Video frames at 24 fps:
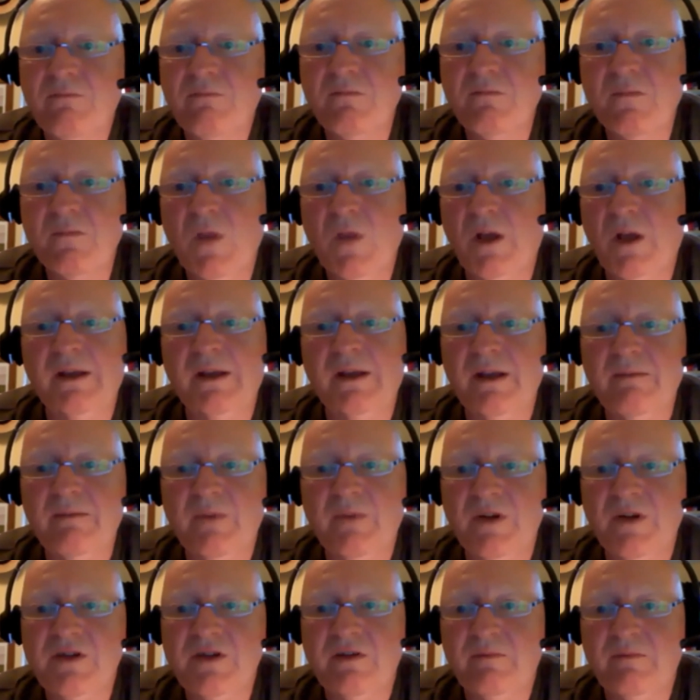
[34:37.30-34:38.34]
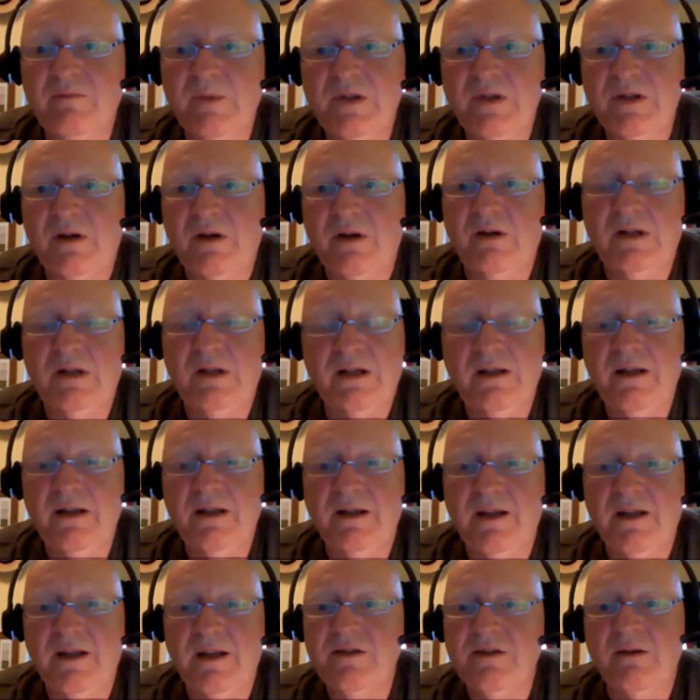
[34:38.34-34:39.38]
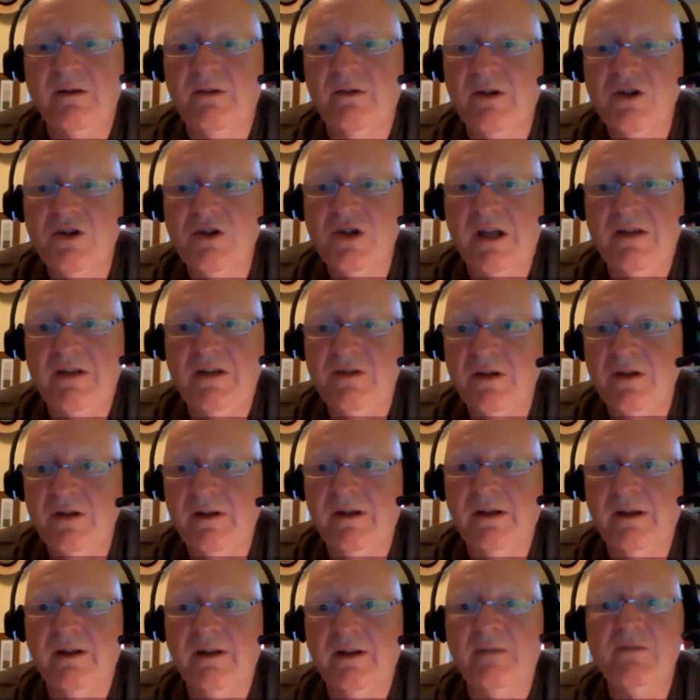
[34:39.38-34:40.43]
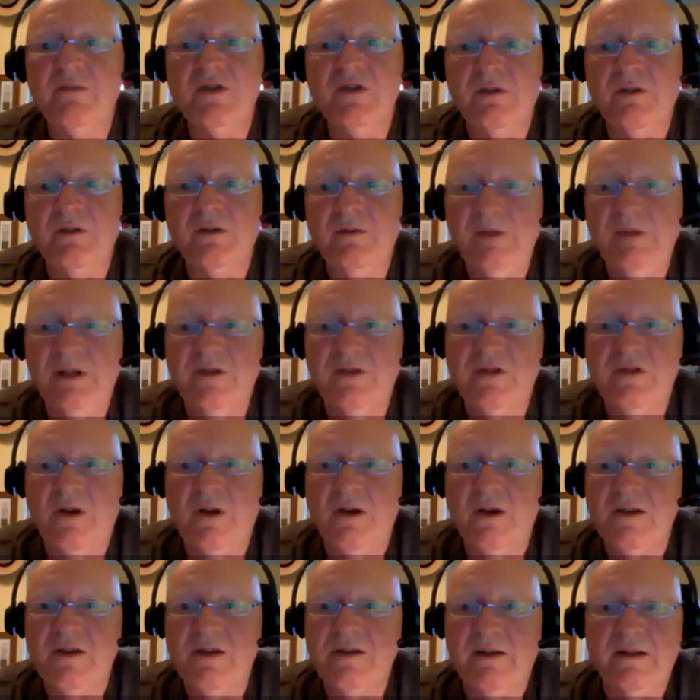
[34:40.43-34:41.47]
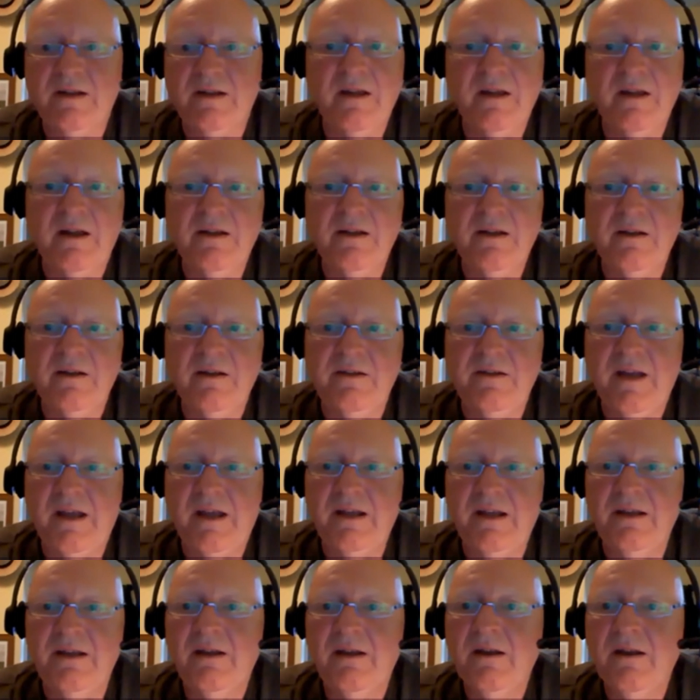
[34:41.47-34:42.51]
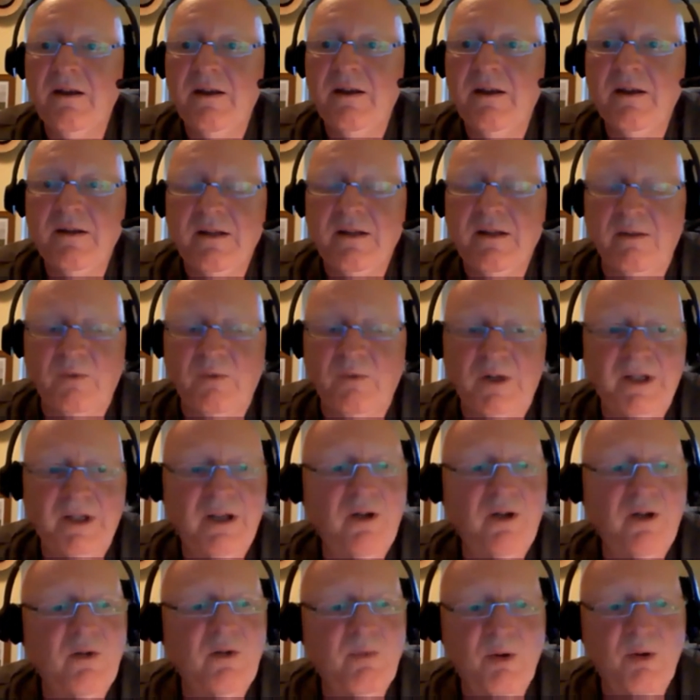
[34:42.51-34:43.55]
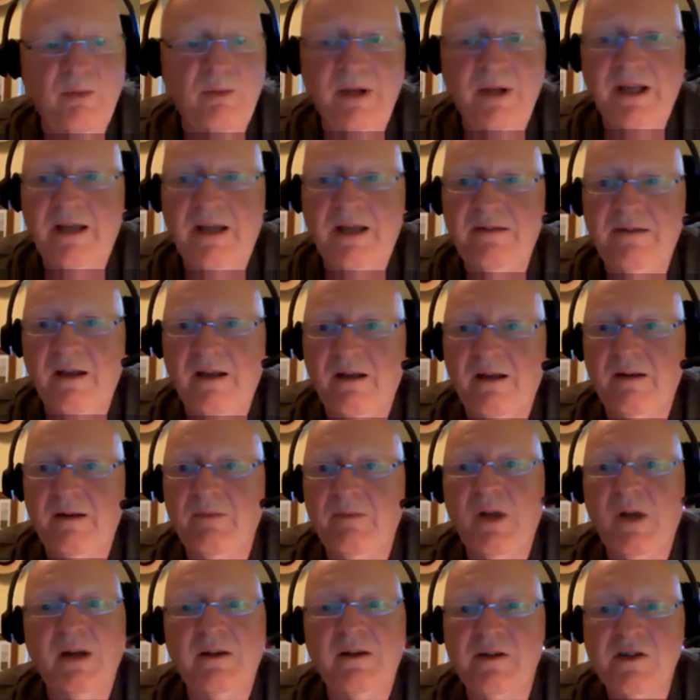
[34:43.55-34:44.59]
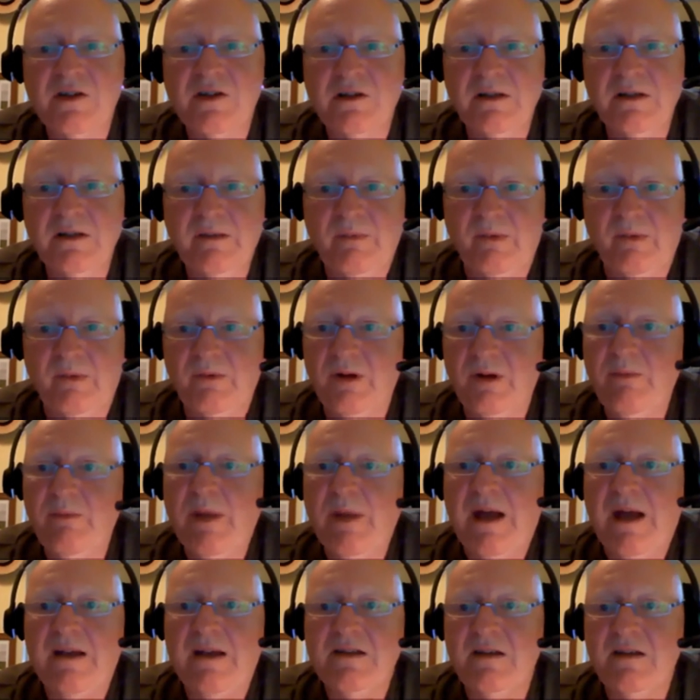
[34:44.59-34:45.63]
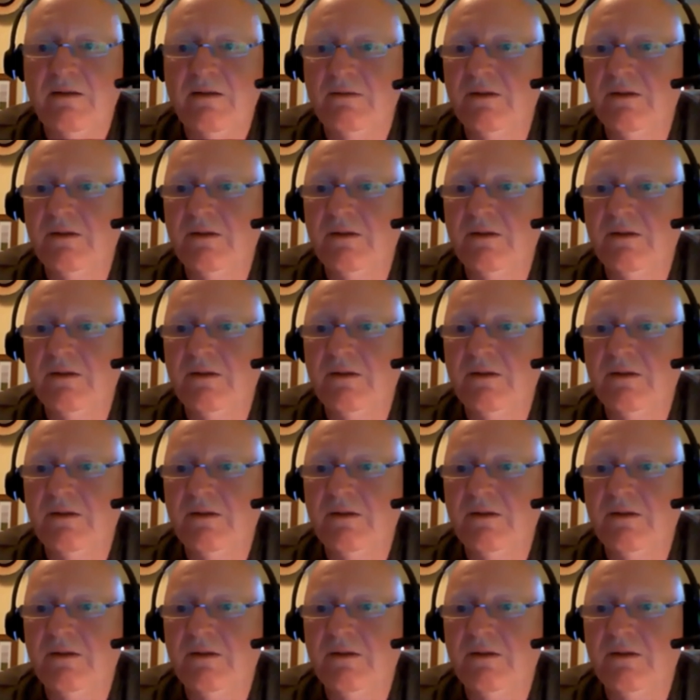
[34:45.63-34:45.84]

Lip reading: I can keep myself busy all I like. That's not going to change anything. I'm just going to be exhausted at the end of the day. And when I go to put my head down, I'm not going to sleep. I'm going to pass out.